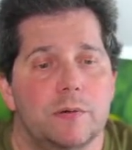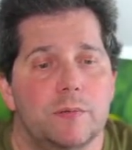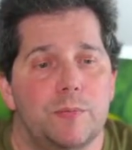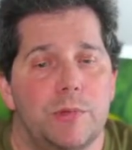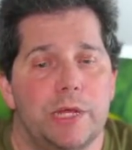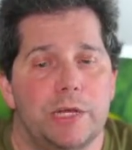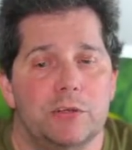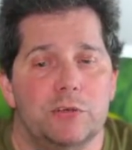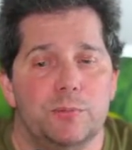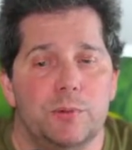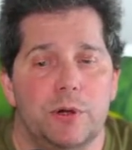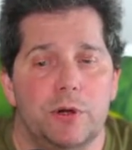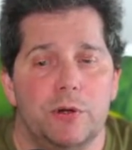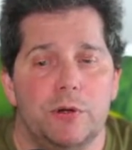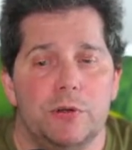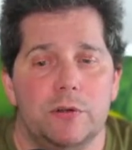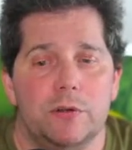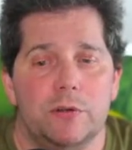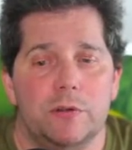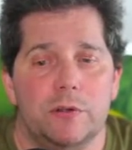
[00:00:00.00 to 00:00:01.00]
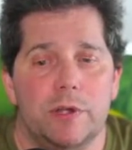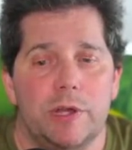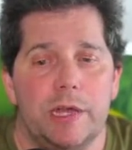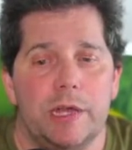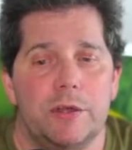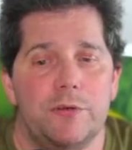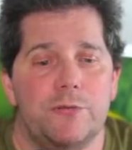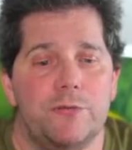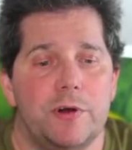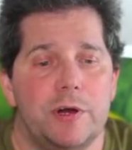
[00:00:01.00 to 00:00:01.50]
Black's part,
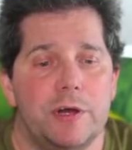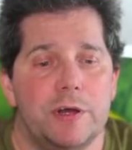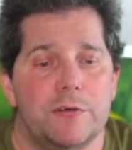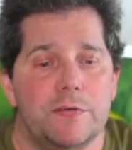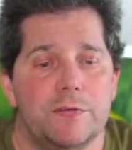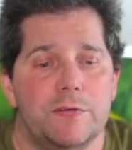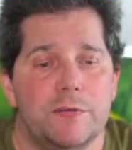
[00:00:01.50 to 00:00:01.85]
a5.